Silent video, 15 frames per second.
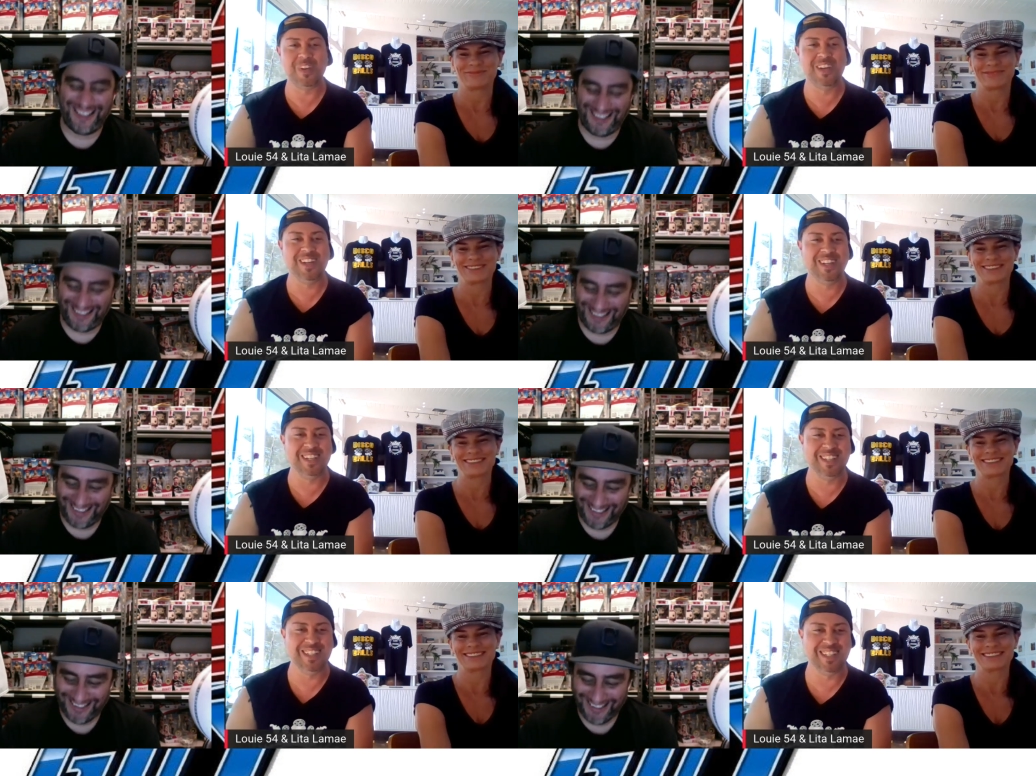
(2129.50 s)

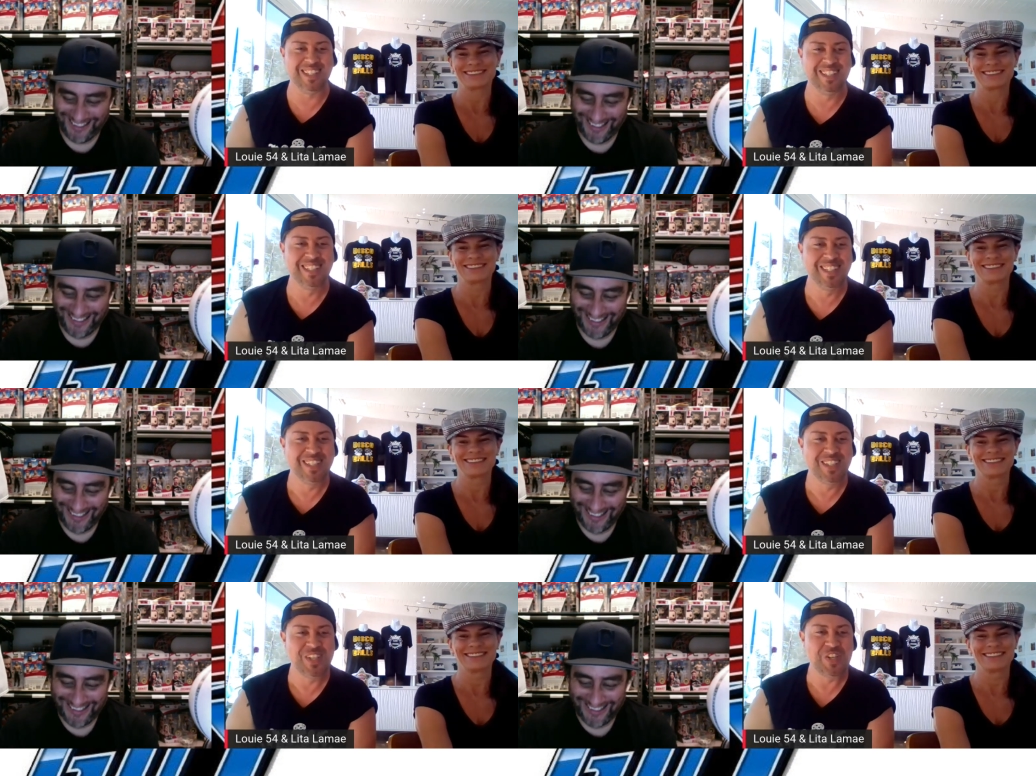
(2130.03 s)
Speaker 1: but
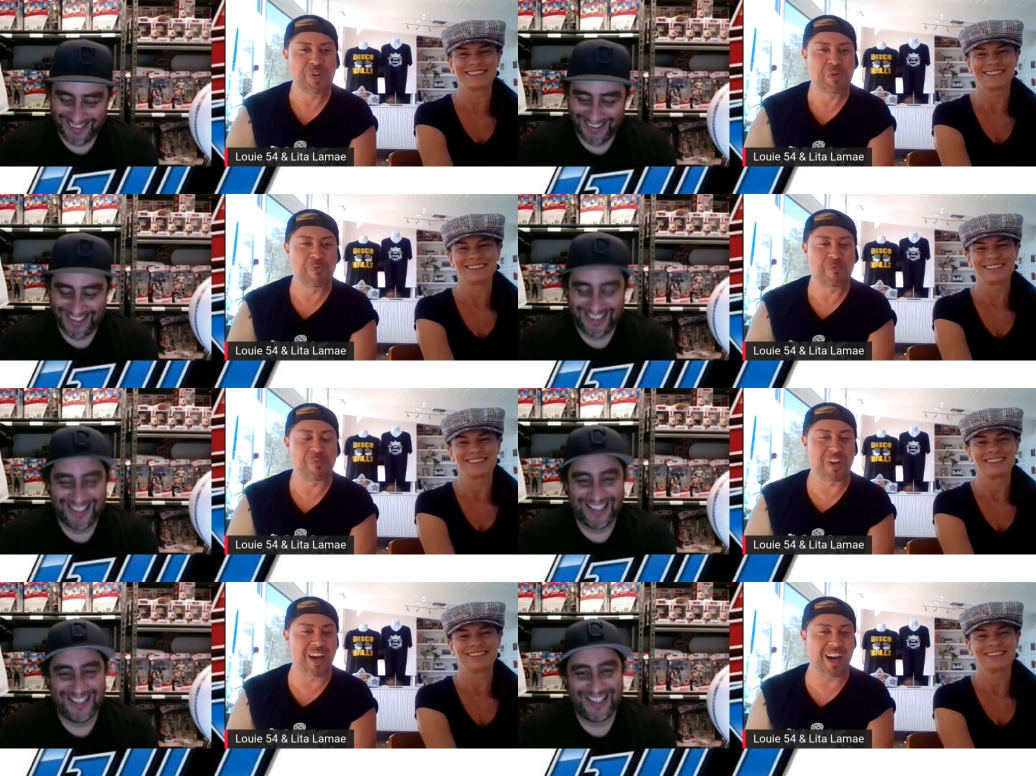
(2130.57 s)

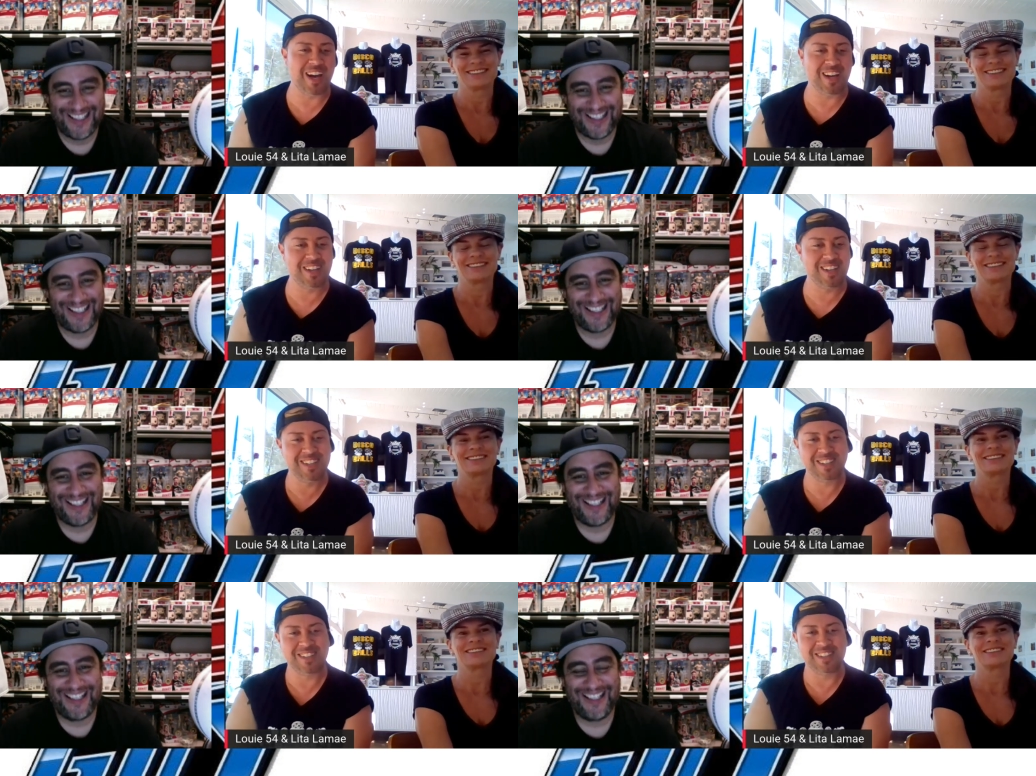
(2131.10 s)

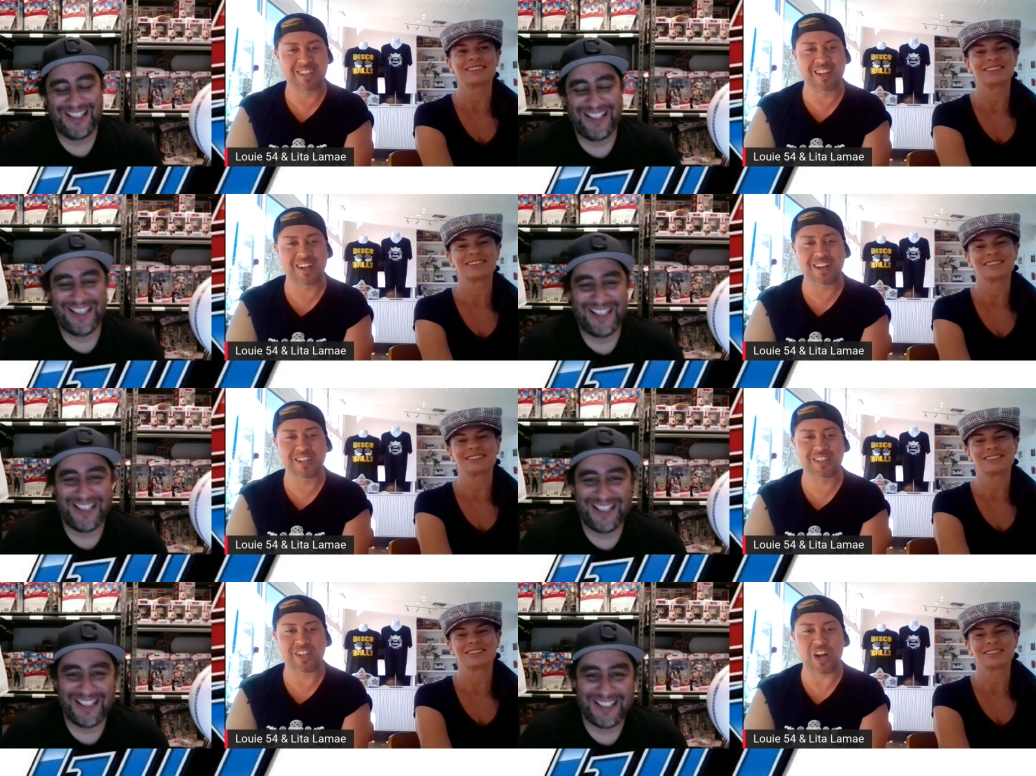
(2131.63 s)
yeah,
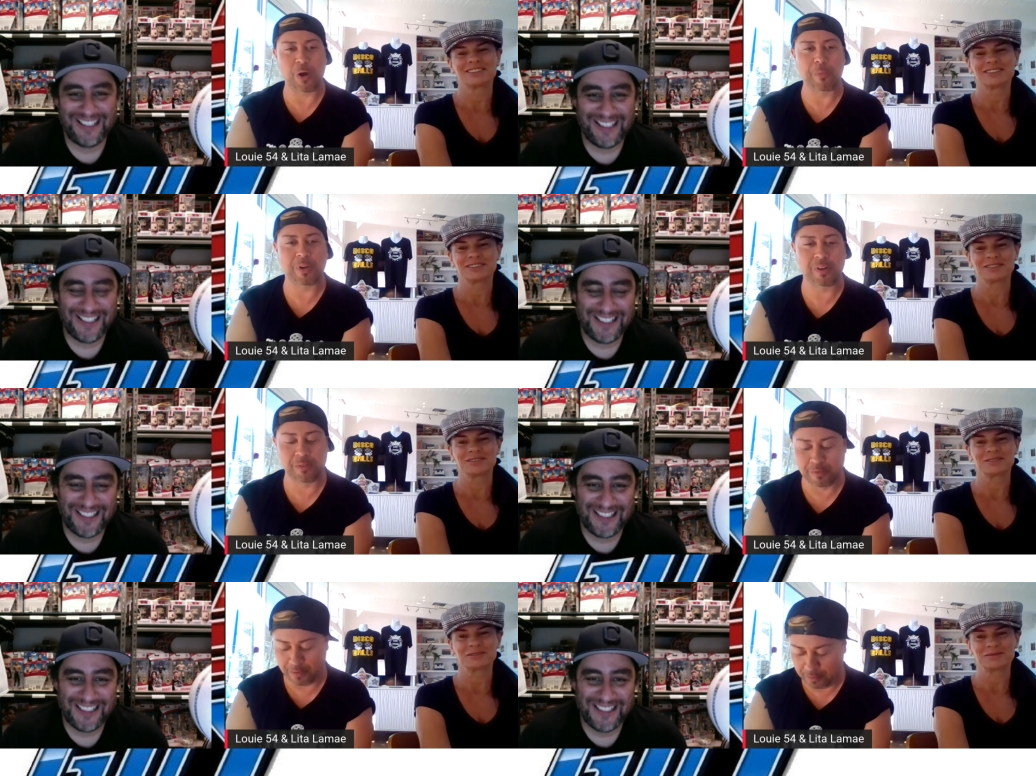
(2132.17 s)
yeah, I've
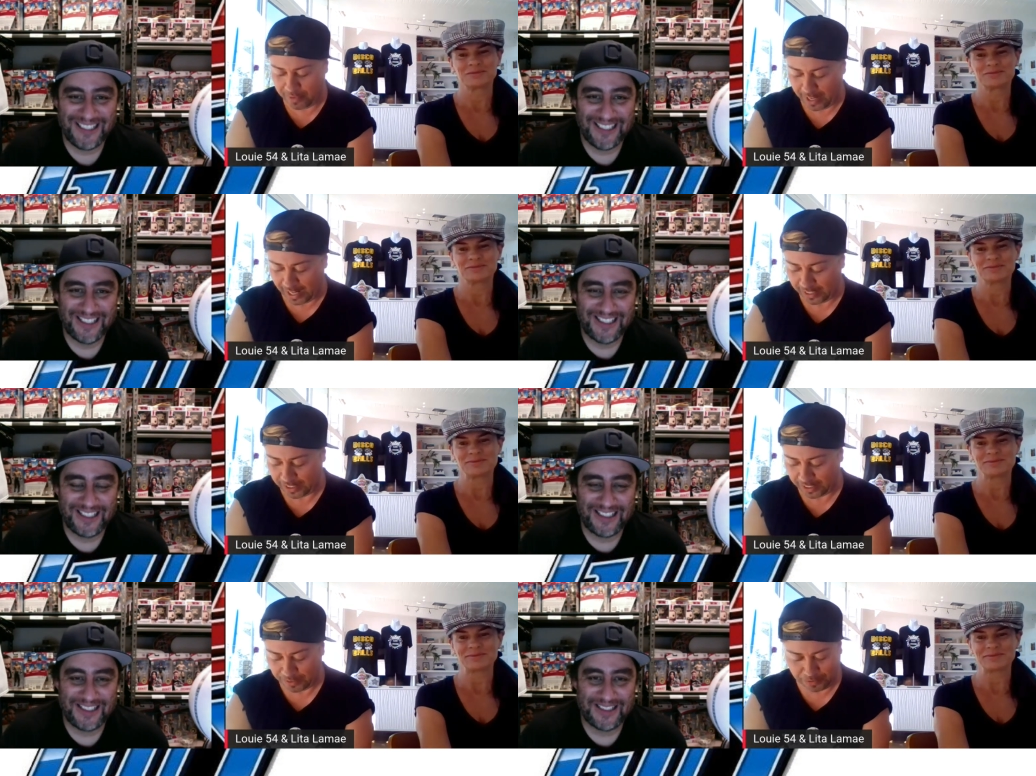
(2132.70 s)
been
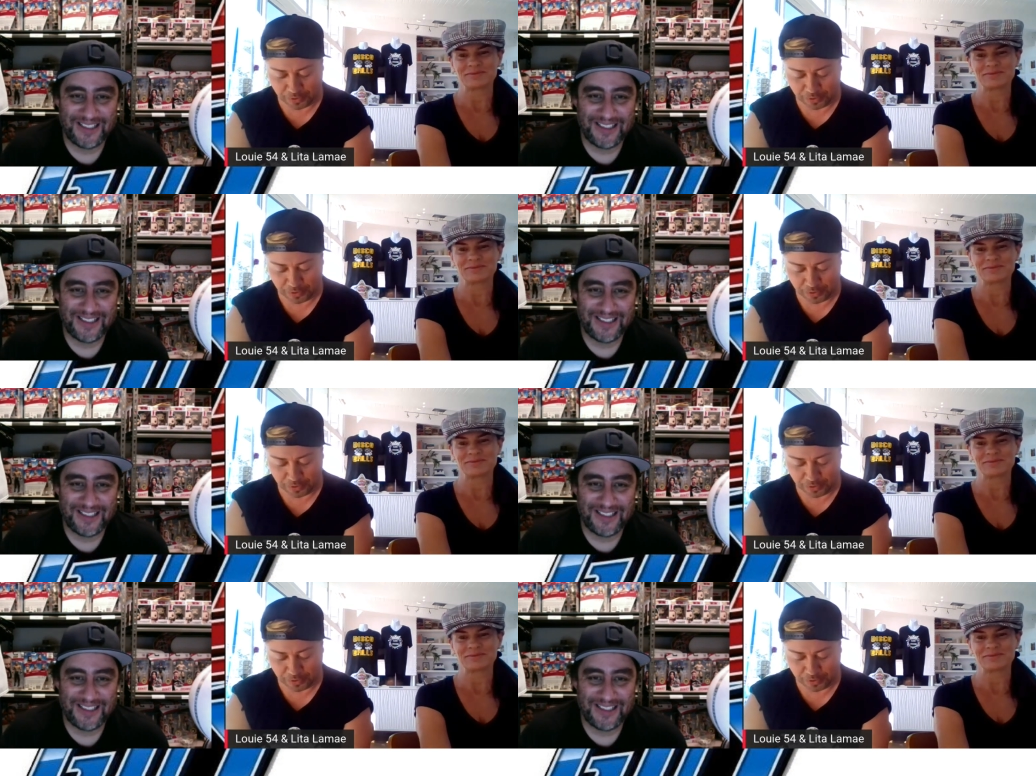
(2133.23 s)
Dancing